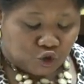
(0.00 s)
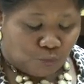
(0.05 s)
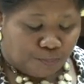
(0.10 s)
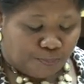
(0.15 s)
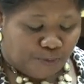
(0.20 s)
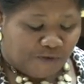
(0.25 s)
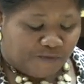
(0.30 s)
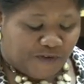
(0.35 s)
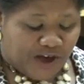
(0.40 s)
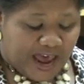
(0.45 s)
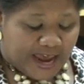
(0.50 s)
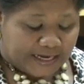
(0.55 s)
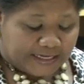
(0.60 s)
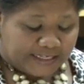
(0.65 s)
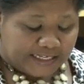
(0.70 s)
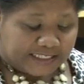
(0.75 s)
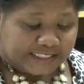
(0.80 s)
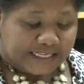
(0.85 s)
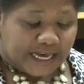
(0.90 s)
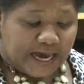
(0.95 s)
to provide
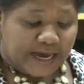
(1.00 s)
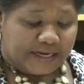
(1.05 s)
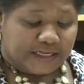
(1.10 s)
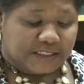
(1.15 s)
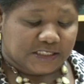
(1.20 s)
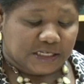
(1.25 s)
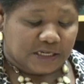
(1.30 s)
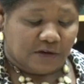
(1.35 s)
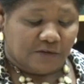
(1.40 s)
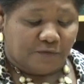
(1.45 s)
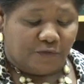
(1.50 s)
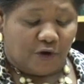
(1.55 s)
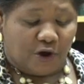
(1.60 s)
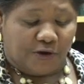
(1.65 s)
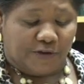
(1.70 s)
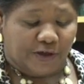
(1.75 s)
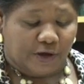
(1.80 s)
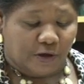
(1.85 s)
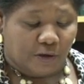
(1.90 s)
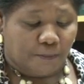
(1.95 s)
designs
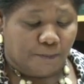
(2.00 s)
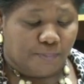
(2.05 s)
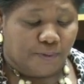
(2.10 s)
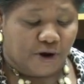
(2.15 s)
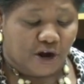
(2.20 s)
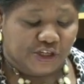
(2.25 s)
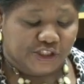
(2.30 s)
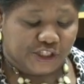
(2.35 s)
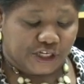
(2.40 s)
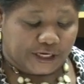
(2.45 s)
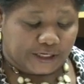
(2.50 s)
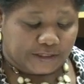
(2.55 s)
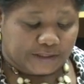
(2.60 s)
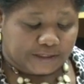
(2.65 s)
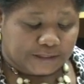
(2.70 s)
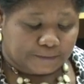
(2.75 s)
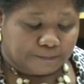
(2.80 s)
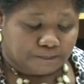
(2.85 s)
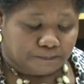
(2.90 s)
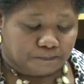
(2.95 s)
for the
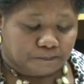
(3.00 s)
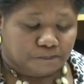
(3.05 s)
project.